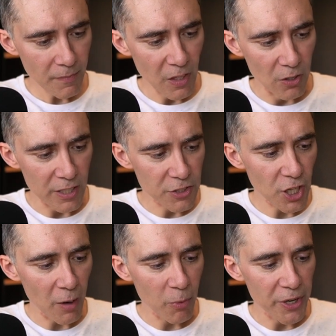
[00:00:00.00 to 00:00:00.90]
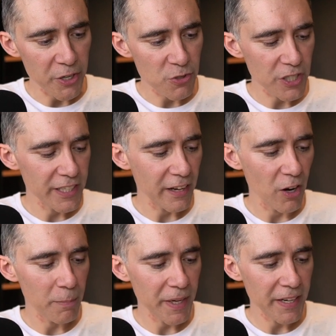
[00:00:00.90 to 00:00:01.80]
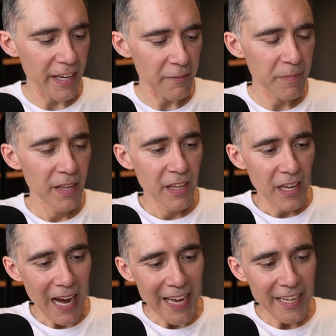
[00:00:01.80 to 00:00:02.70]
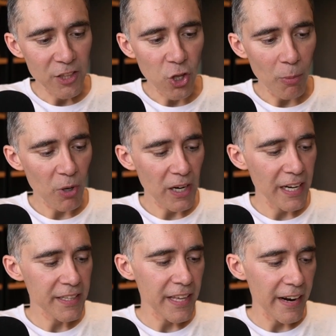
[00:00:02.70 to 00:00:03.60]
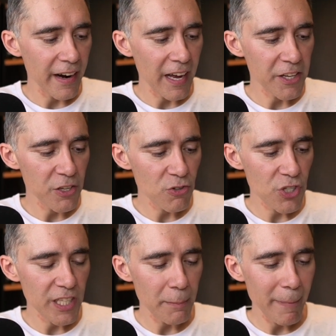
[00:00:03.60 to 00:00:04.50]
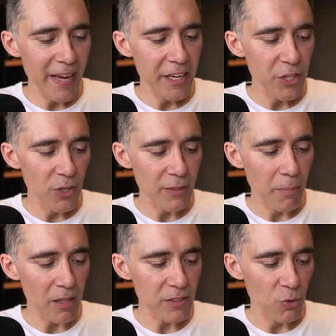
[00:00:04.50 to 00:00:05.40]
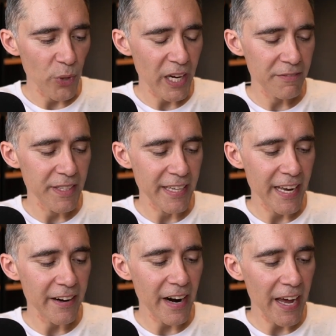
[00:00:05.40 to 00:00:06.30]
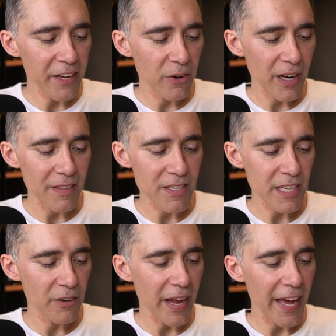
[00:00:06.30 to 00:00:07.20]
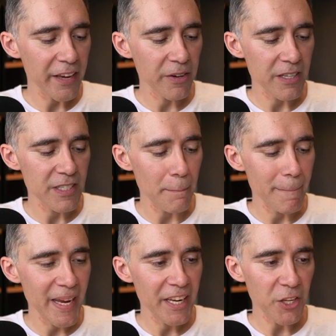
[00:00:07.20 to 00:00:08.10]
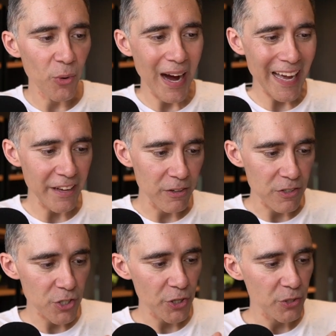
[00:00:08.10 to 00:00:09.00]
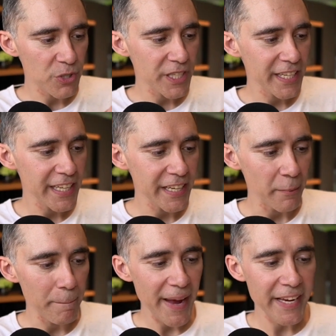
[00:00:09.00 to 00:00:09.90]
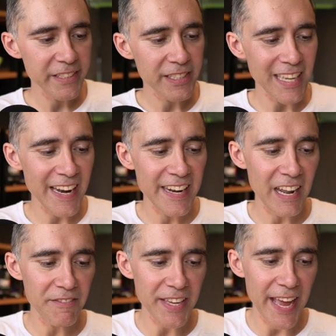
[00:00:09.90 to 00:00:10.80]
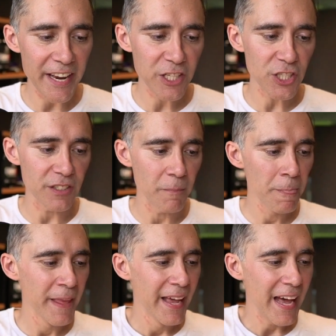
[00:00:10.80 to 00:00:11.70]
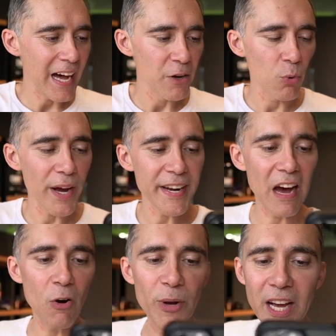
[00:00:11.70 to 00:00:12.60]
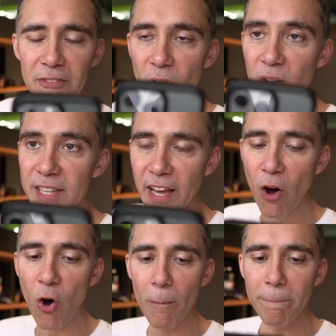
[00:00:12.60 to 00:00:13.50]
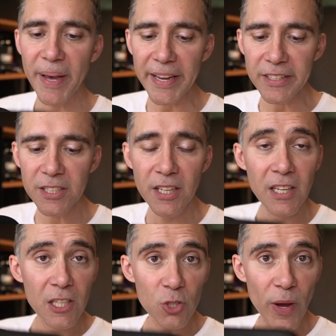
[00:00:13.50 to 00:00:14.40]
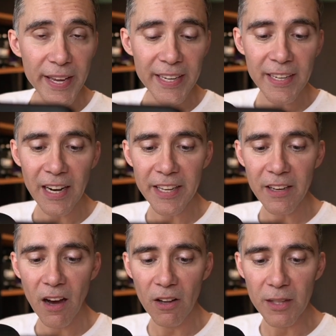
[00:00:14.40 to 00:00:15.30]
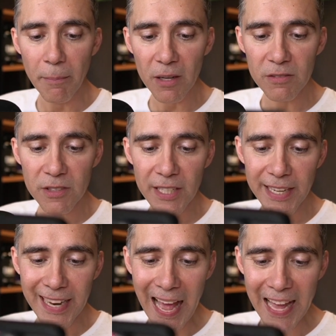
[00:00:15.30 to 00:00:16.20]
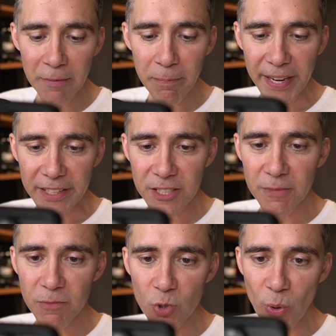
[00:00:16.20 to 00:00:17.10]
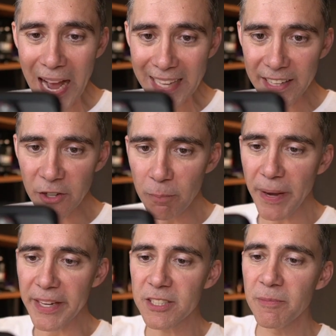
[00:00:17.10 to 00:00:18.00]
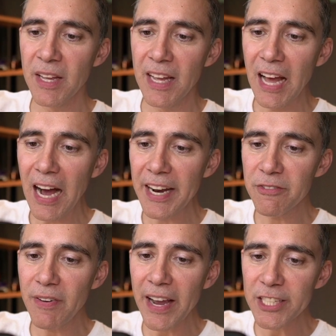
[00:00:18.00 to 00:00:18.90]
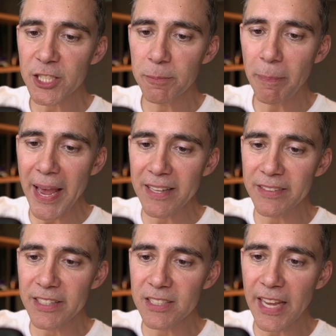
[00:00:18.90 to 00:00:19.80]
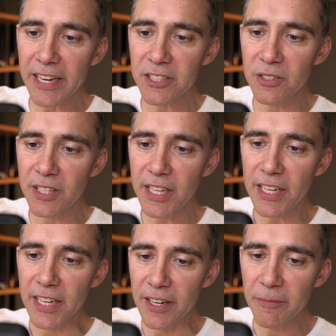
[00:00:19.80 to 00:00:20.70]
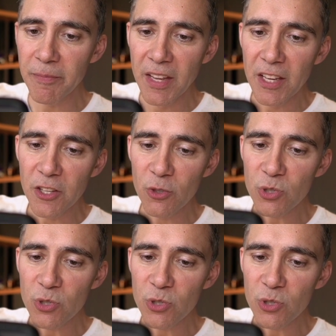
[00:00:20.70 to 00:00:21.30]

on the top where you see the company name, I double click there and you see the menu at the bottom. We have the gear icon, and the second icon is the menu icon. So you see here pages and navigation. And right now we have only the home page. So I can click on the button saying add page to add a new page. And if I expand this section here, you